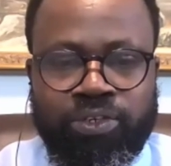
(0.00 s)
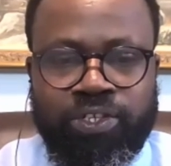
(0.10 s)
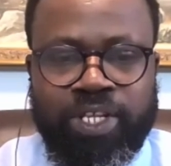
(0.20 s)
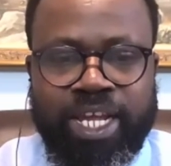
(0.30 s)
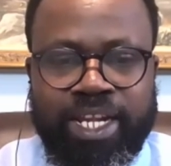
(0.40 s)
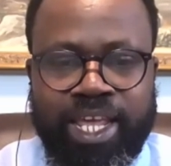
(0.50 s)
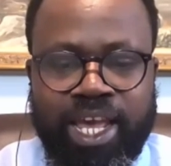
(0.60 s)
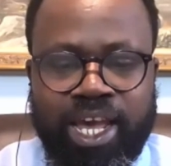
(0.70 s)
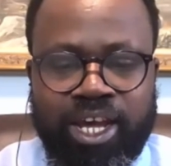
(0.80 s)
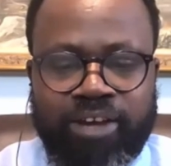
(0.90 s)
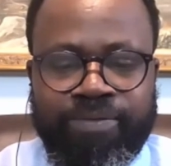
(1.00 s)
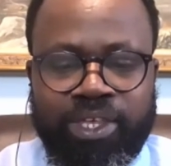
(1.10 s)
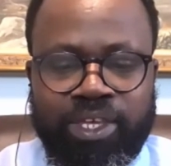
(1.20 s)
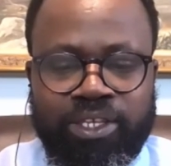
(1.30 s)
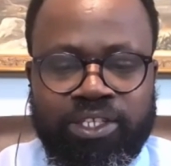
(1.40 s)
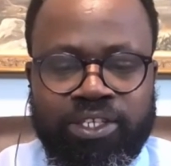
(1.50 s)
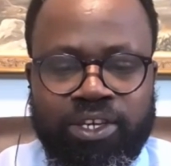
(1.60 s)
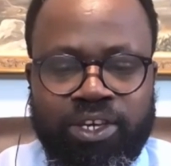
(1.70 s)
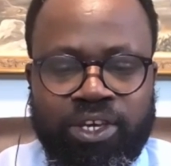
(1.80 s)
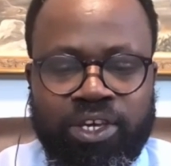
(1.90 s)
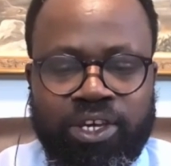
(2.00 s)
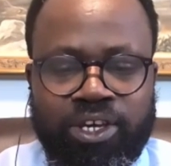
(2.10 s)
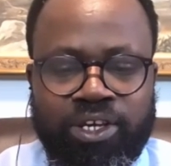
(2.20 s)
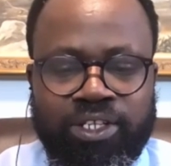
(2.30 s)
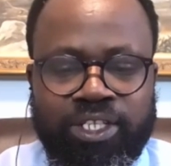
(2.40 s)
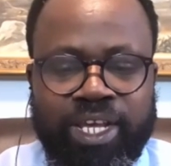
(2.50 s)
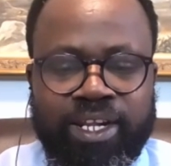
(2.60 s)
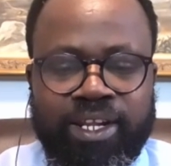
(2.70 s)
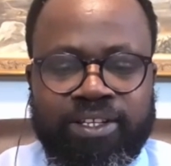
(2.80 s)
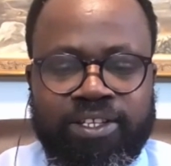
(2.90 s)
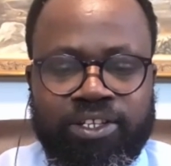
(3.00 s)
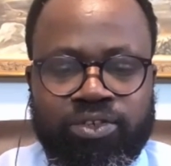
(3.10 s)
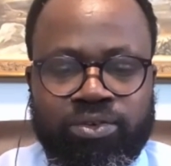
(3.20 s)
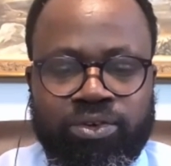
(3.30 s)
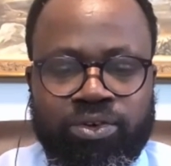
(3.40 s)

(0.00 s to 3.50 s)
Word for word: you see that they have this tendency